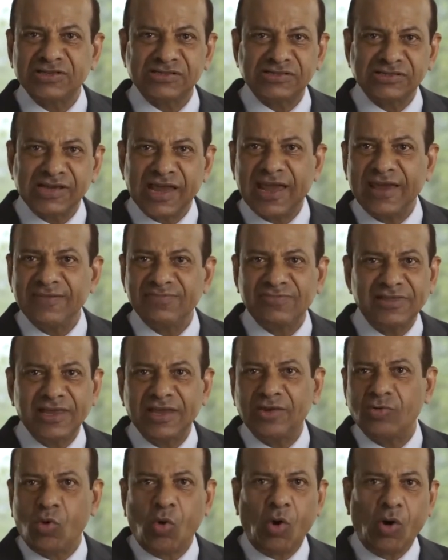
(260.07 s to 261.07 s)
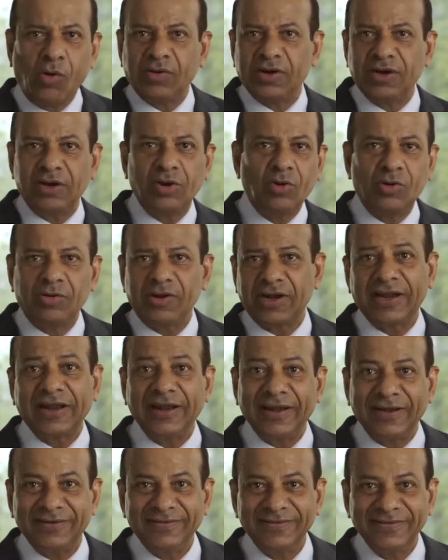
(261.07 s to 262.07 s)
same thing over and over
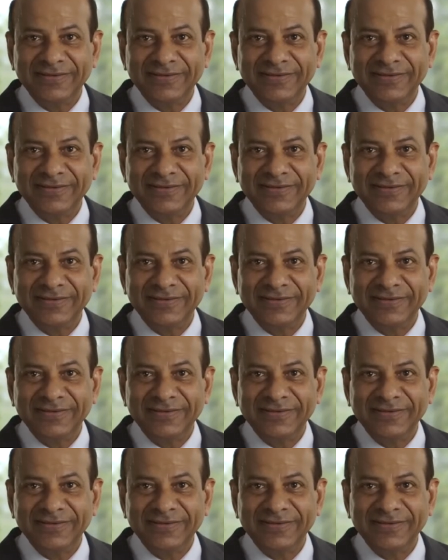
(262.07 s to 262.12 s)
again.